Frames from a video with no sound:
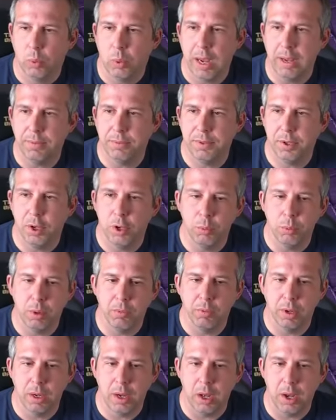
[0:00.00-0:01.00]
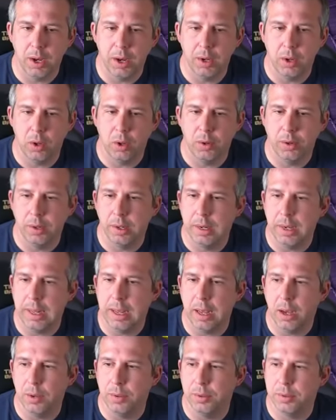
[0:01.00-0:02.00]
Wave 2, we're reliant on
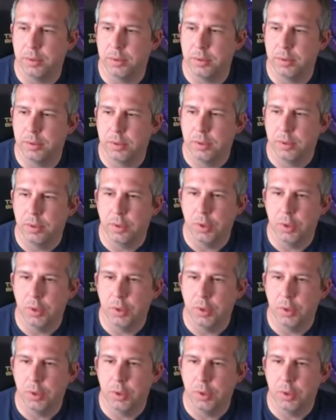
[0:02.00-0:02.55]
Leo's